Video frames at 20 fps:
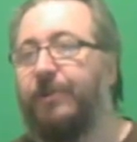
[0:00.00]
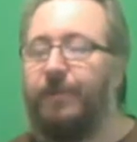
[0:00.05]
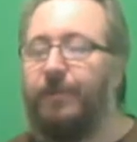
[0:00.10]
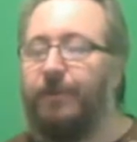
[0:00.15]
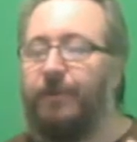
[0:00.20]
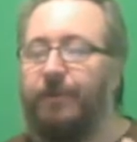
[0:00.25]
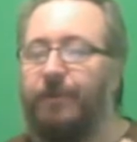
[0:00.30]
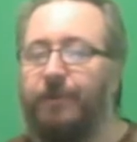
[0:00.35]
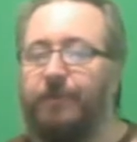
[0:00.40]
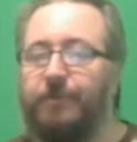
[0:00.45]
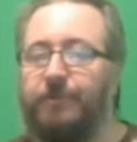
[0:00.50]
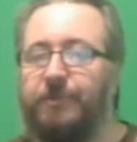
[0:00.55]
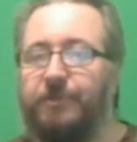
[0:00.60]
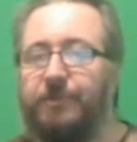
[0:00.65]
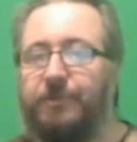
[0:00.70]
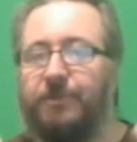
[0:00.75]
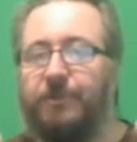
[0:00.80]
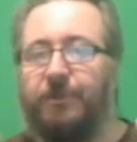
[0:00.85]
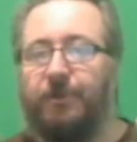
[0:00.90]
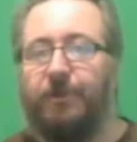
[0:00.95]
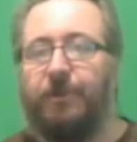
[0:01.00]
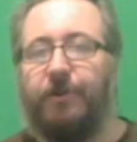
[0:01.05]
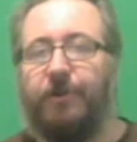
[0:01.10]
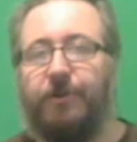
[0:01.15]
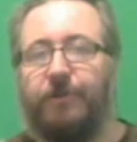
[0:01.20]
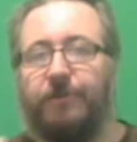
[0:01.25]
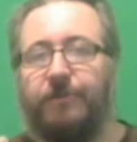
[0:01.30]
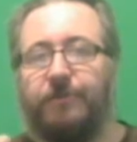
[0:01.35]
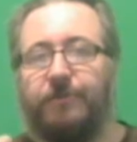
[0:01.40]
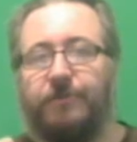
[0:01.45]
You know, it was just
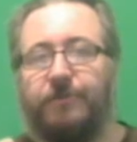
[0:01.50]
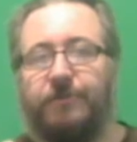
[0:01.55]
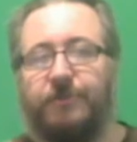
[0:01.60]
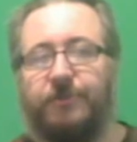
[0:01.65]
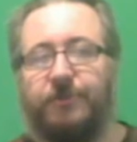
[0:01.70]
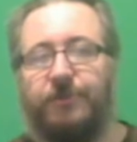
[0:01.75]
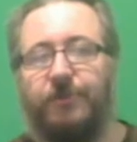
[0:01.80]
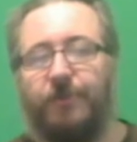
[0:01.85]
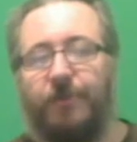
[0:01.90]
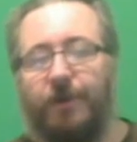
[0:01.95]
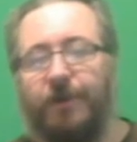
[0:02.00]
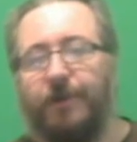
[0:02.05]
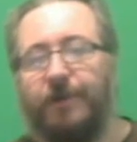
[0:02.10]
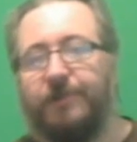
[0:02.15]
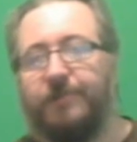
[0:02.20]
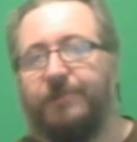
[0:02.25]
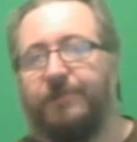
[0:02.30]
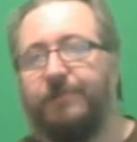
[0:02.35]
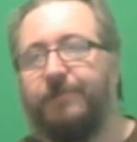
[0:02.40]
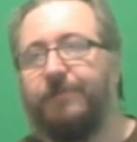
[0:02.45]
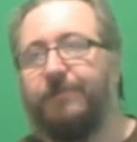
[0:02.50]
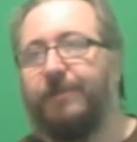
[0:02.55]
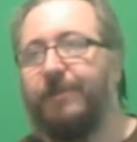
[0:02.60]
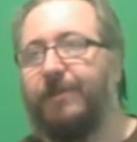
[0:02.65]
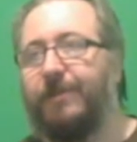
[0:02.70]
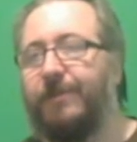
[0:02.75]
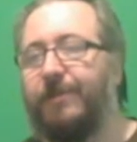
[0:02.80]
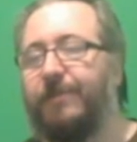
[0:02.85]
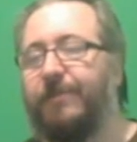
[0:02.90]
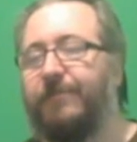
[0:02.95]
all so awesome. I
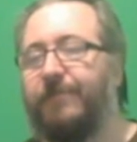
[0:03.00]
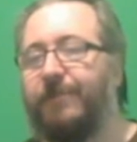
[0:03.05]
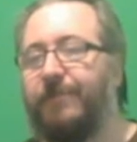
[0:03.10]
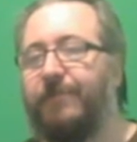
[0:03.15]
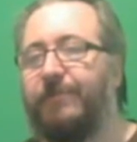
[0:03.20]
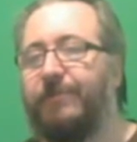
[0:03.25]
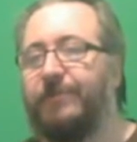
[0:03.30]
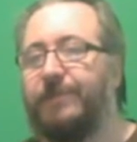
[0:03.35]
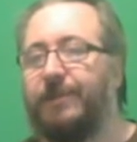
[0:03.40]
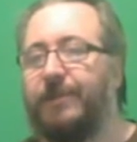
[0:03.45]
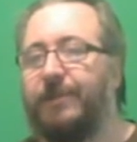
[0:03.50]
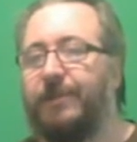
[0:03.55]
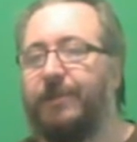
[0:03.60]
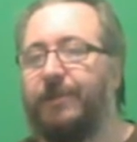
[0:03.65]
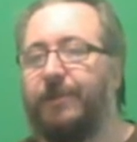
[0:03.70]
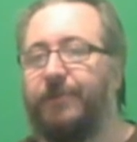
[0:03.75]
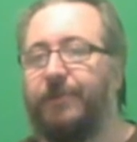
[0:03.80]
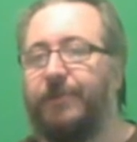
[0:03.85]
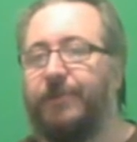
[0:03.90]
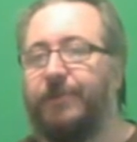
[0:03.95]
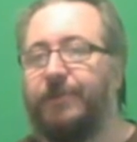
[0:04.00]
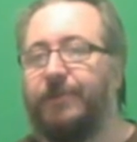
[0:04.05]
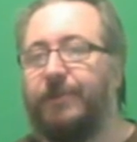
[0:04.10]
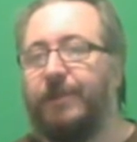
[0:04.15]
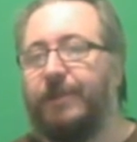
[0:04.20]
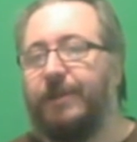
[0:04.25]
loved every second of it.